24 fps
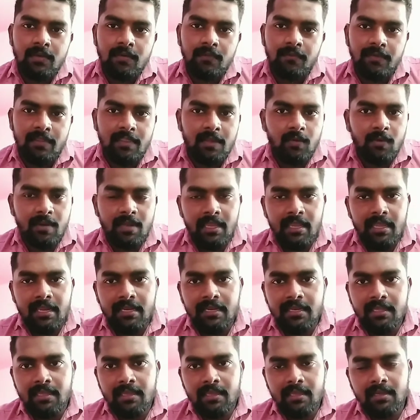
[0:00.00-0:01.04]
without
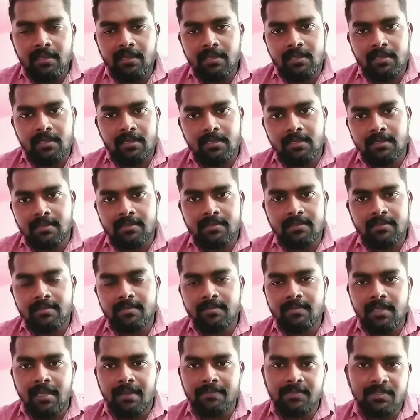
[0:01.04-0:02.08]
any
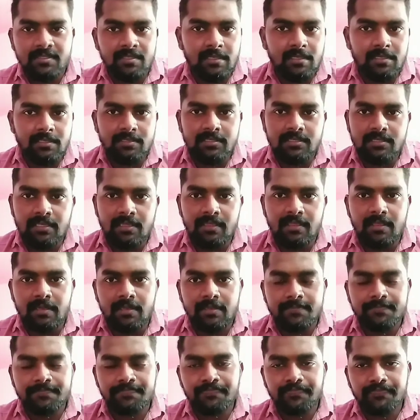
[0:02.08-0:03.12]
obstacles
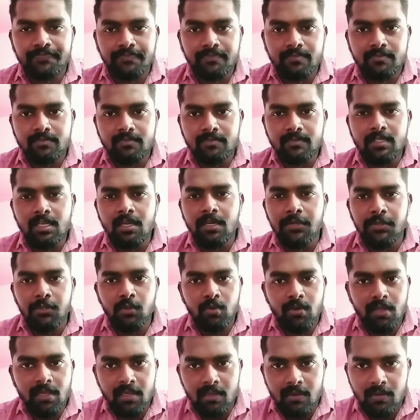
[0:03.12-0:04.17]

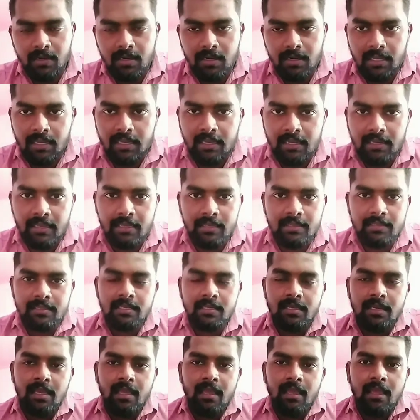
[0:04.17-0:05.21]
during your career,
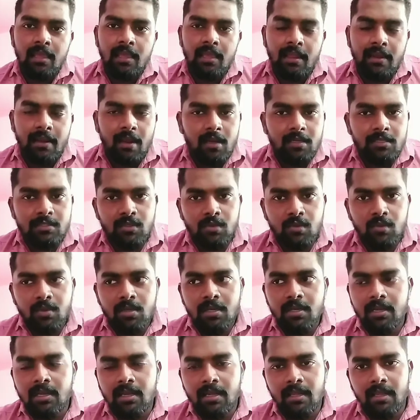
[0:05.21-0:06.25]
and also
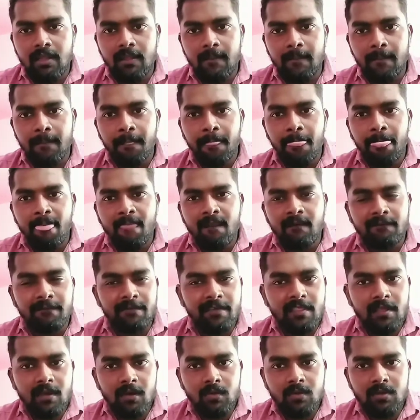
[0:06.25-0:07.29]

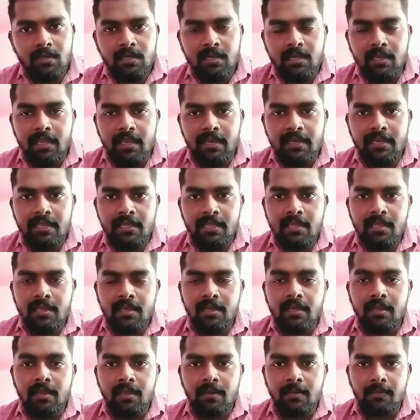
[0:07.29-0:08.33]
without any
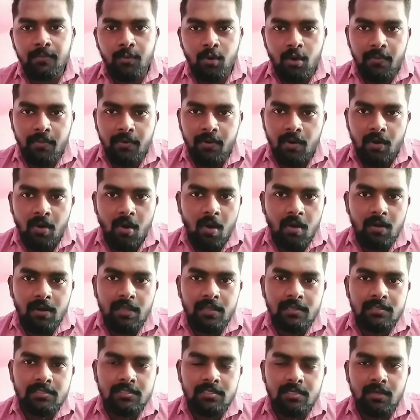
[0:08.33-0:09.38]
proper
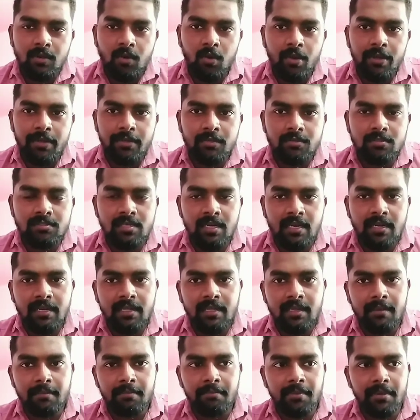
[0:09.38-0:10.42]
knowledge going to study
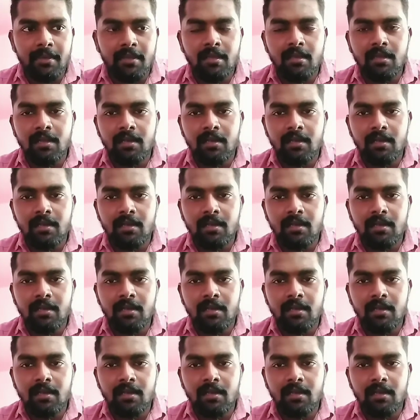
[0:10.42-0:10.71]
a big